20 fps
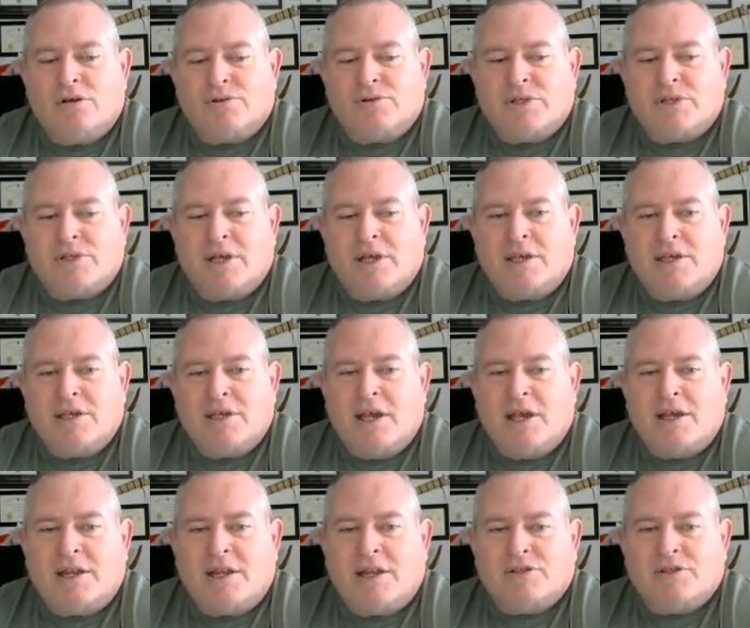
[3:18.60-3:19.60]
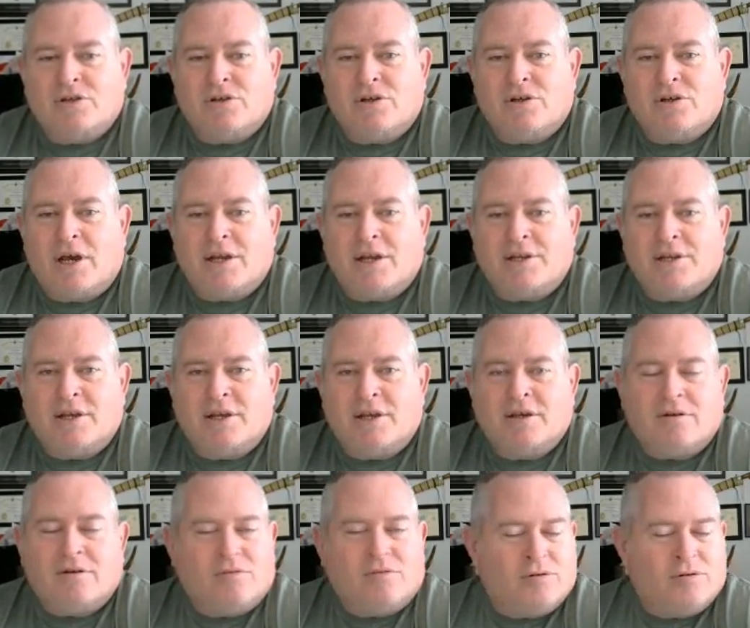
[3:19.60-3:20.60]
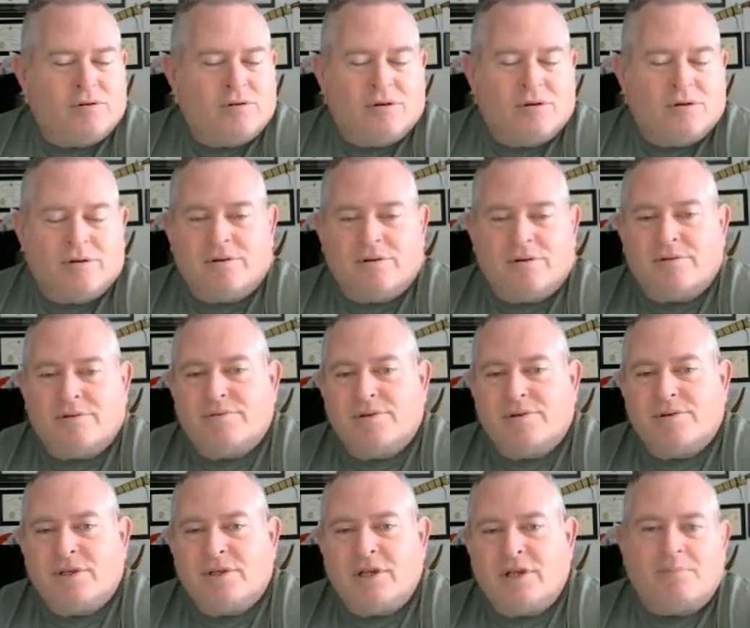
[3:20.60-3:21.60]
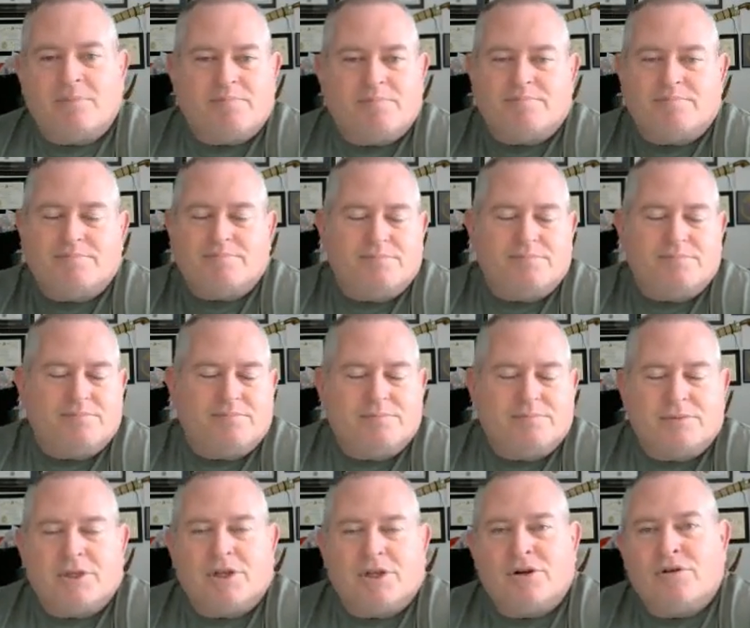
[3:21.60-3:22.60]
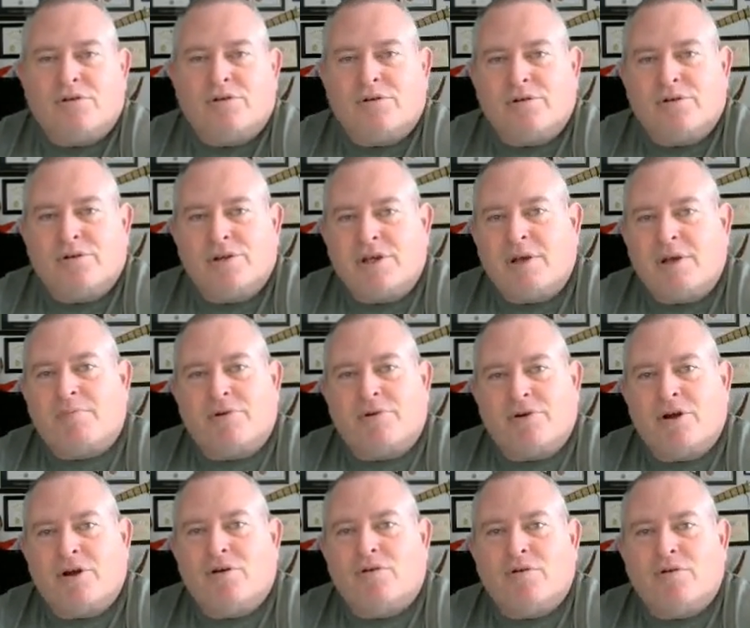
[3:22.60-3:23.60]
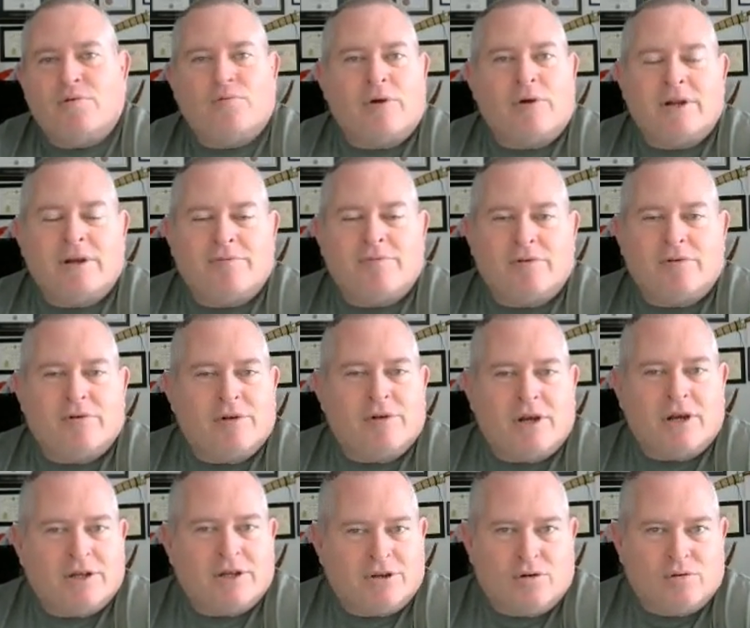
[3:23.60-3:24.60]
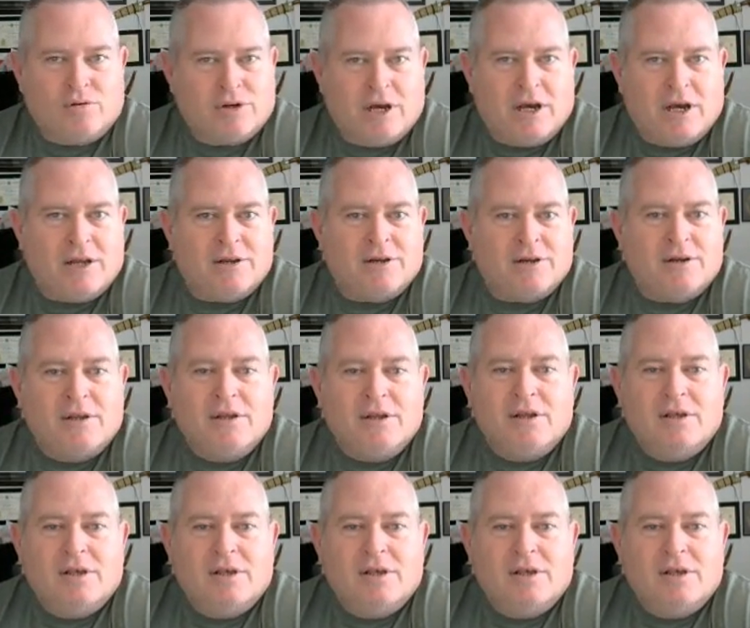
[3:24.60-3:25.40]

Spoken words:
saying, yeah, that's a good idea, or yep, or yep or no, or whatever. Don't cut it.